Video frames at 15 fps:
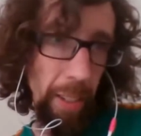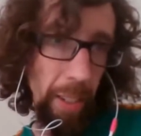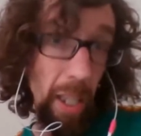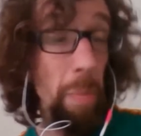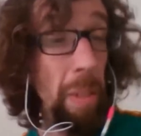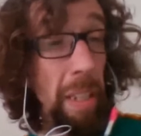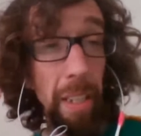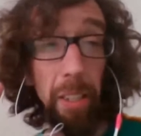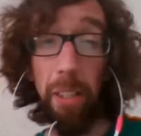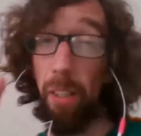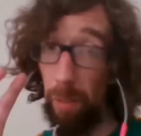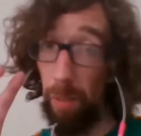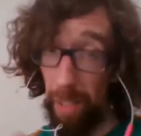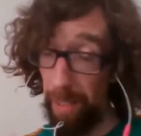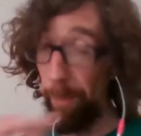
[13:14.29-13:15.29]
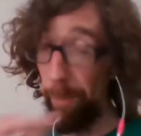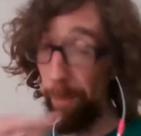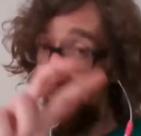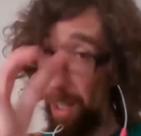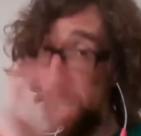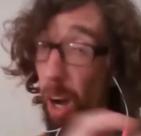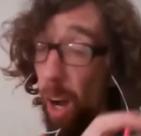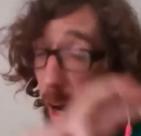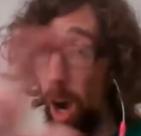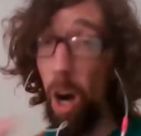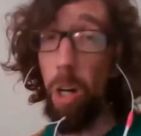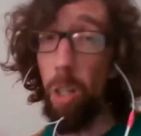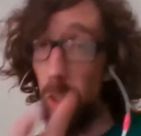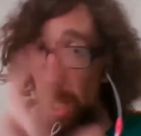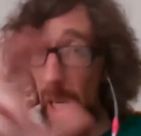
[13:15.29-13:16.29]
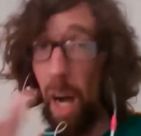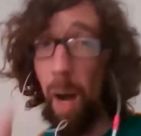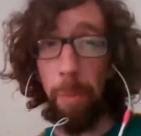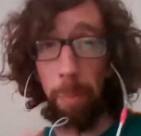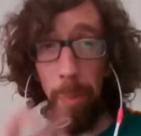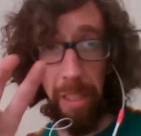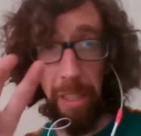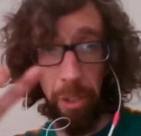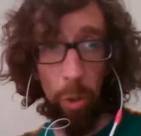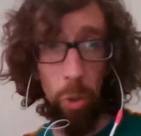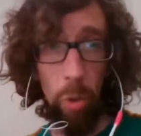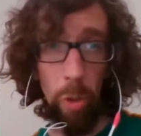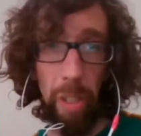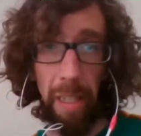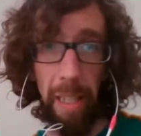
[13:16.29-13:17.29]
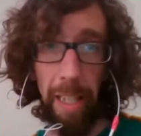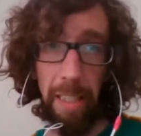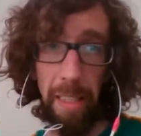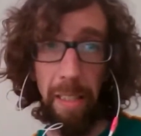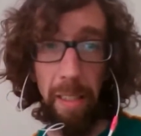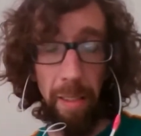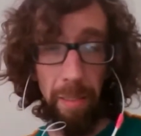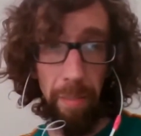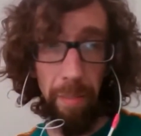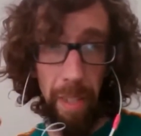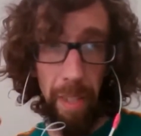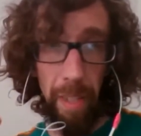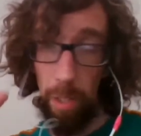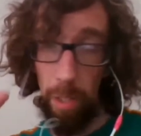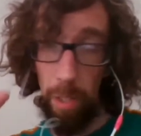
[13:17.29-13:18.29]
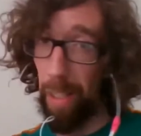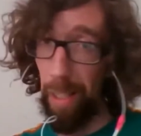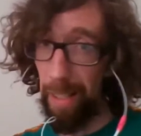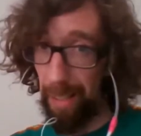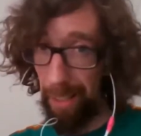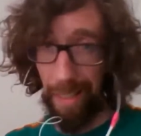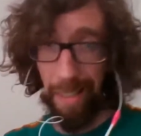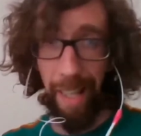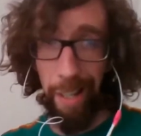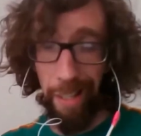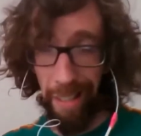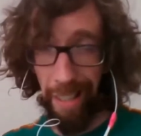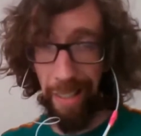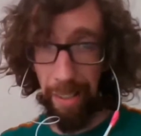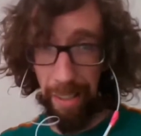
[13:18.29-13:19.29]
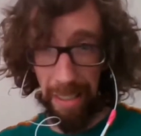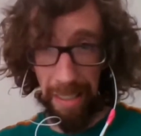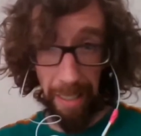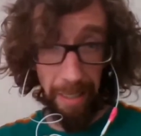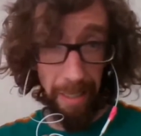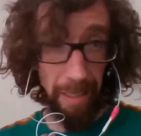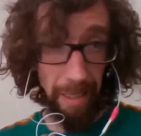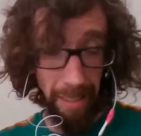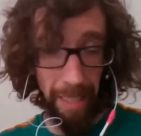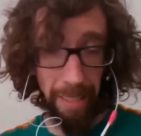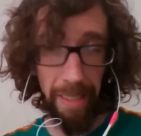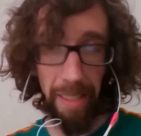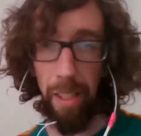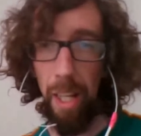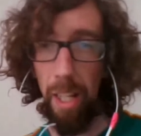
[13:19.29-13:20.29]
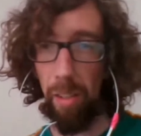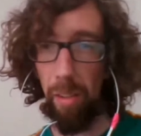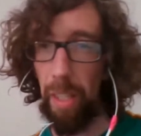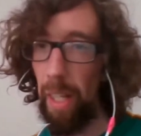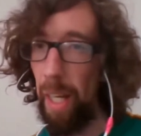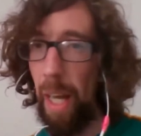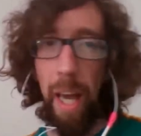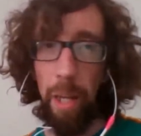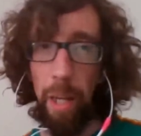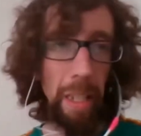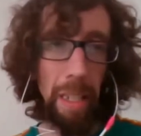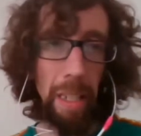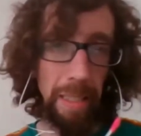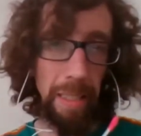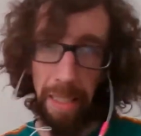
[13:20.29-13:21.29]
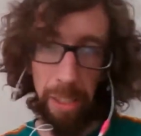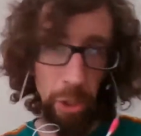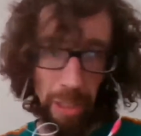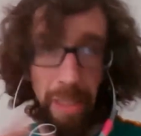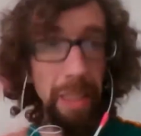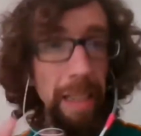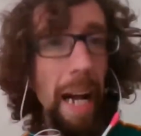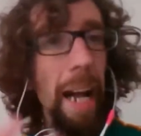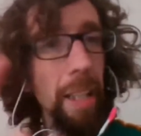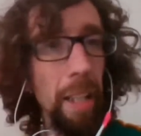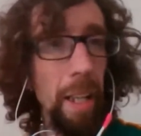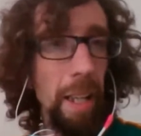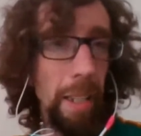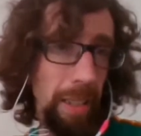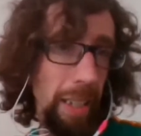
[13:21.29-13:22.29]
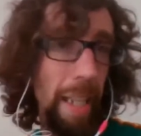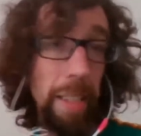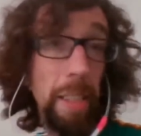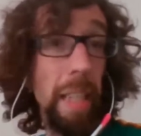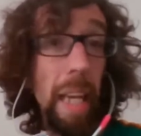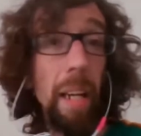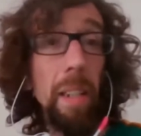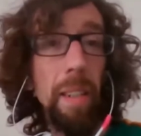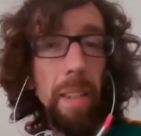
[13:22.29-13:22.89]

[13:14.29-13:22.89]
Because like all comms plays into organizing, and organizing is how you get the success in the long run. And organizing is just dialogues at scale.